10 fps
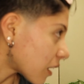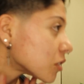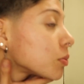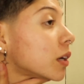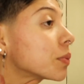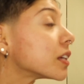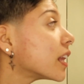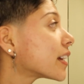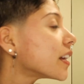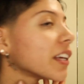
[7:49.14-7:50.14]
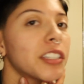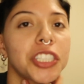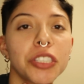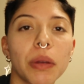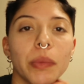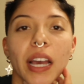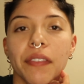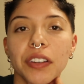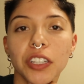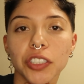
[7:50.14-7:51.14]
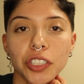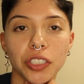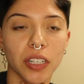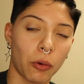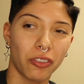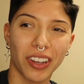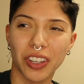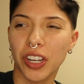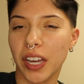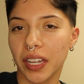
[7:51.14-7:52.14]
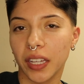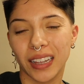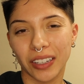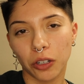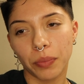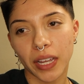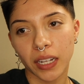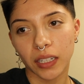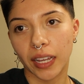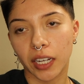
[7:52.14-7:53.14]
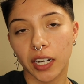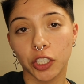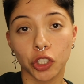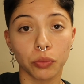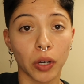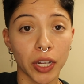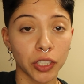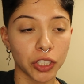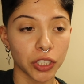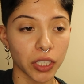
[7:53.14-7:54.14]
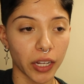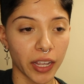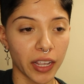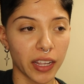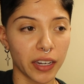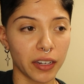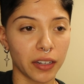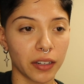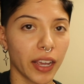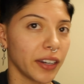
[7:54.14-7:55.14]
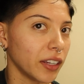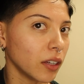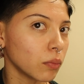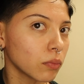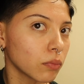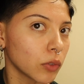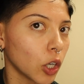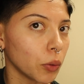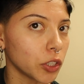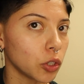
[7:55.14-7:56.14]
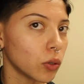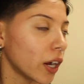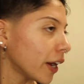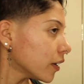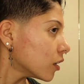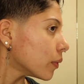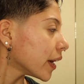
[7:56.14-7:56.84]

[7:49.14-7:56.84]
That was probably like an inch, maybe half an inch. I would rather cut a little bit than cutting too much and end up going too high on my